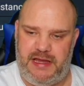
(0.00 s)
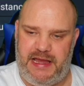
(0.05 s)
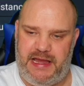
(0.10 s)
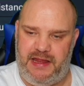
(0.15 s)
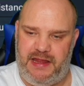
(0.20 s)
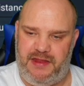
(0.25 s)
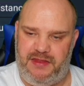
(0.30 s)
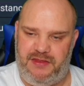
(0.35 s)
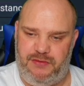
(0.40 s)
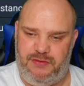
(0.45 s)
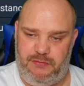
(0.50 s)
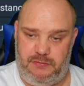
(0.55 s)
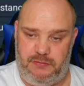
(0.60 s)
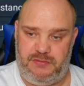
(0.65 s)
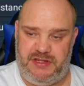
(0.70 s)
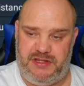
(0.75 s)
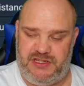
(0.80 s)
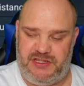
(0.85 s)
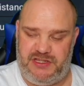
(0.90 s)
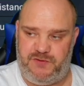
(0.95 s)
at
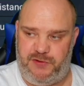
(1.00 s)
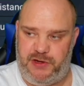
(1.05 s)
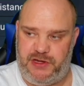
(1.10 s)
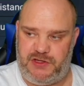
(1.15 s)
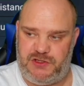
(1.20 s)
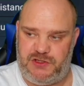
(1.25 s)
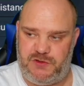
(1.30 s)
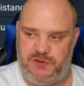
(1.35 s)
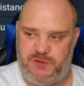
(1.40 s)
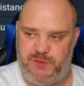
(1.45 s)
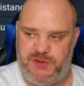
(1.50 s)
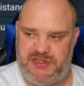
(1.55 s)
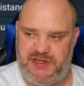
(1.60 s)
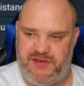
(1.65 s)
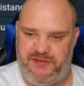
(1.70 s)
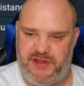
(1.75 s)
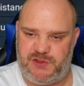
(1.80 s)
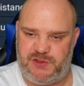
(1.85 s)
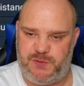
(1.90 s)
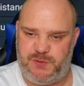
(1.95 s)
this very
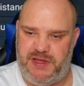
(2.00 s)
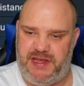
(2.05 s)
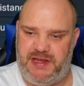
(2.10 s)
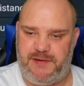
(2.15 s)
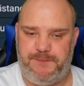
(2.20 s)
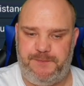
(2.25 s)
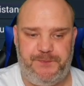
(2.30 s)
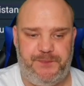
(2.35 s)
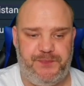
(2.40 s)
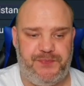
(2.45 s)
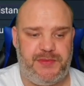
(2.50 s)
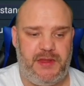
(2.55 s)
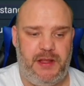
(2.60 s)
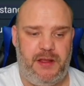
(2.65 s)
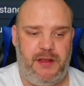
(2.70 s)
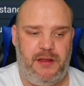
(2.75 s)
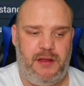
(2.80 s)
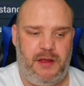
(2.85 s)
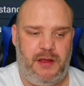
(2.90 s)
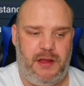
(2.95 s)
specific speed.
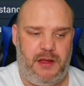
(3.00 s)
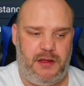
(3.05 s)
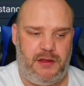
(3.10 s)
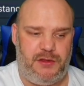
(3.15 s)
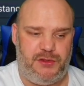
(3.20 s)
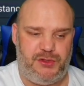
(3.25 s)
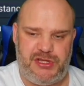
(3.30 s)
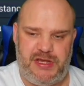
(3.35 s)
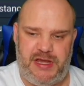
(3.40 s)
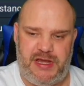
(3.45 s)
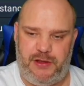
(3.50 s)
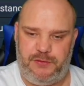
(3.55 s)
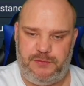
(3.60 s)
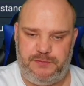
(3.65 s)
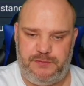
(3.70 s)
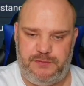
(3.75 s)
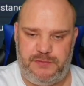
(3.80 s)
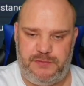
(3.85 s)
So